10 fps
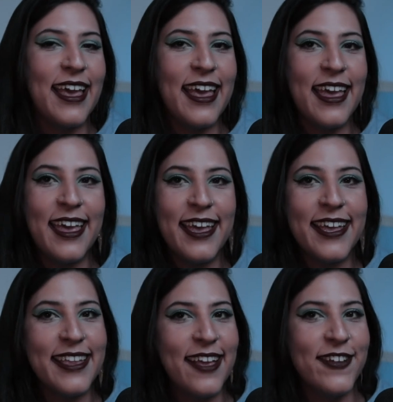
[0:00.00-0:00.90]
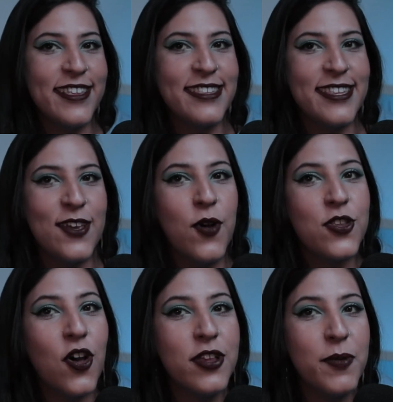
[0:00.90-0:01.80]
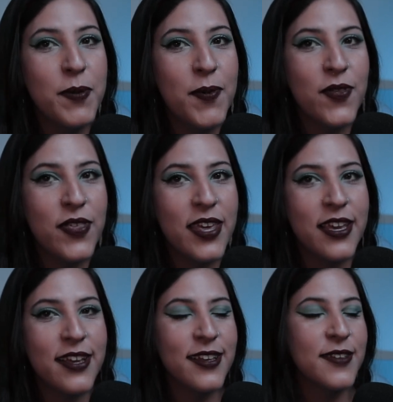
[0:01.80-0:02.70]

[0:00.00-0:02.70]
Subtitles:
and I want to see what other people think.